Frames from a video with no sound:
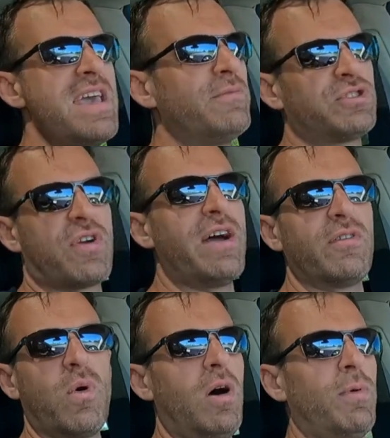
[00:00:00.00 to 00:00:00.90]
It was
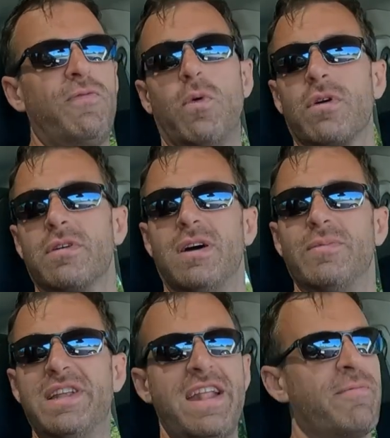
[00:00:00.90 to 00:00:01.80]
grounded well before,
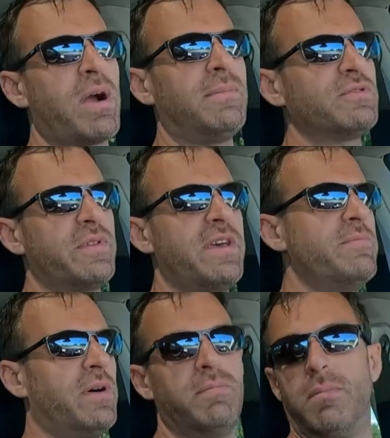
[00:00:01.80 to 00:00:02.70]
we didn't have problems with
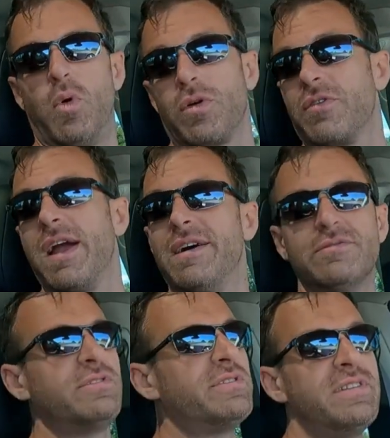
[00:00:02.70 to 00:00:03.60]
it, but more
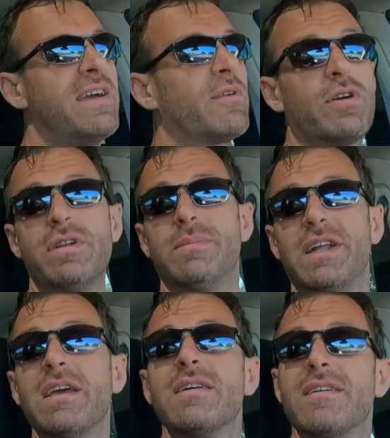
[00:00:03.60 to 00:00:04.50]
grounds never hurt anybody.